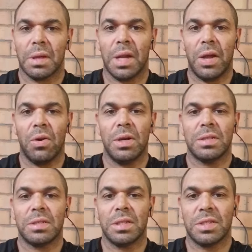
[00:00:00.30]
G'day
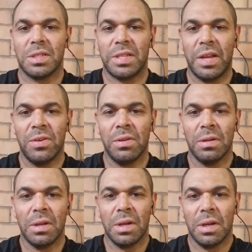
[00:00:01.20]
guys, this is Daniel.
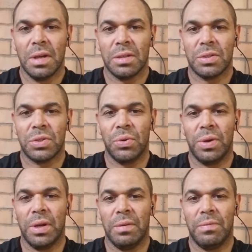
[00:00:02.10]
Just doing
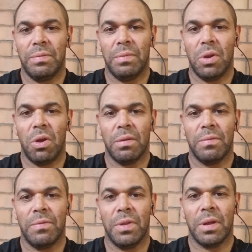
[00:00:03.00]
a
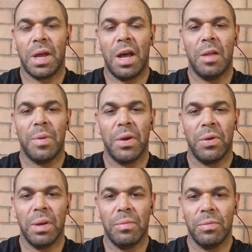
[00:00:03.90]
log for the Kahala
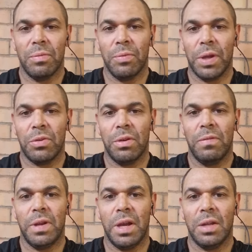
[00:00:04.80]
program, week two,
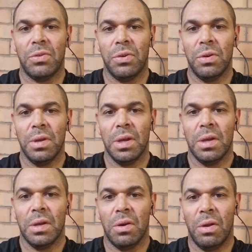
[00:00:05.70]
video two,
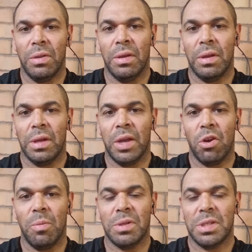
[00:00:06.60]
on the
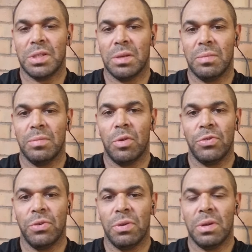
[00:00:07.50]
e-commerce system
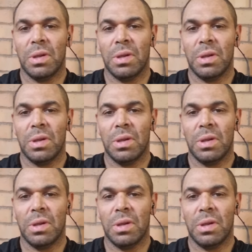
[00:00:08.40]
module.